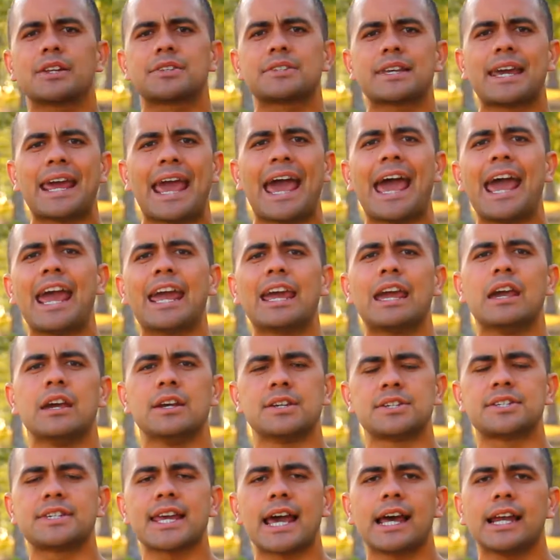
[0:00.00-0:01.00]
say, hey,
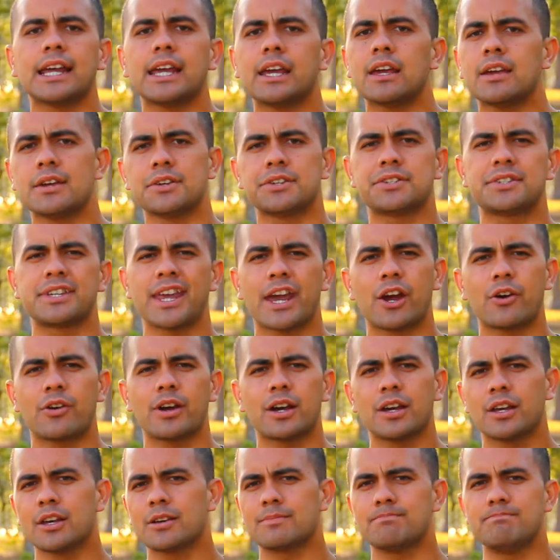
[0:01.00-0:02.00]
Sally, Sarah,
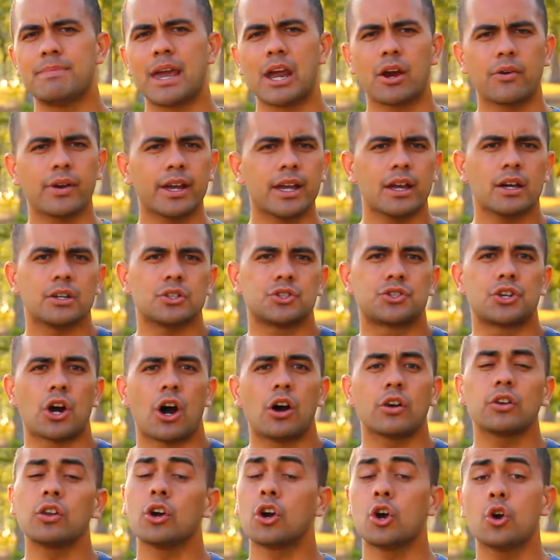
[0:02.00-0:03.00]
Mary,
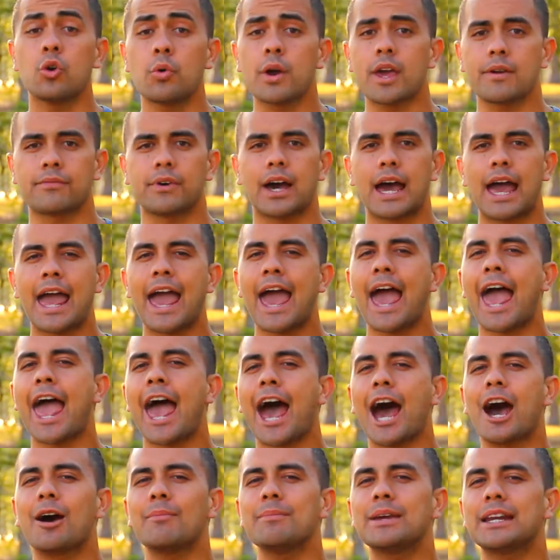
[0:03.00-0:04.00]
John, whoever?
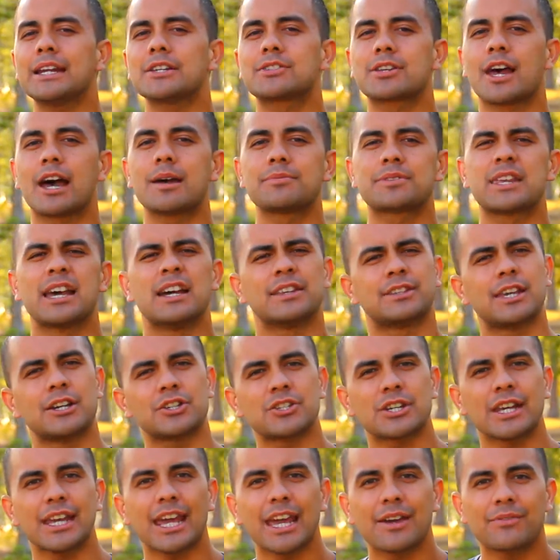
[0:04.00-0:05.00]
How many times does
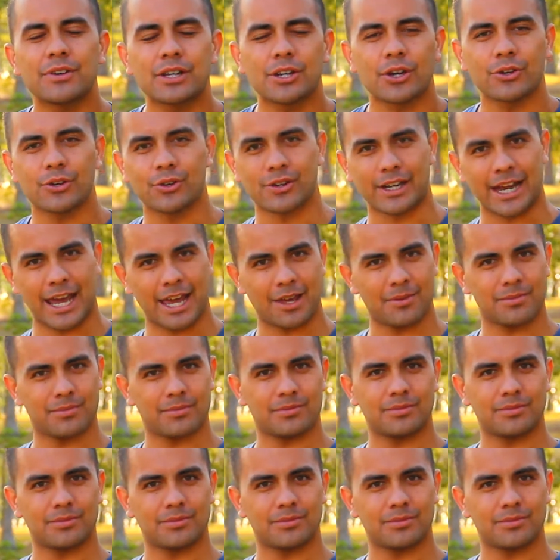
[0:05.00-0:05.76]
she ever know your name?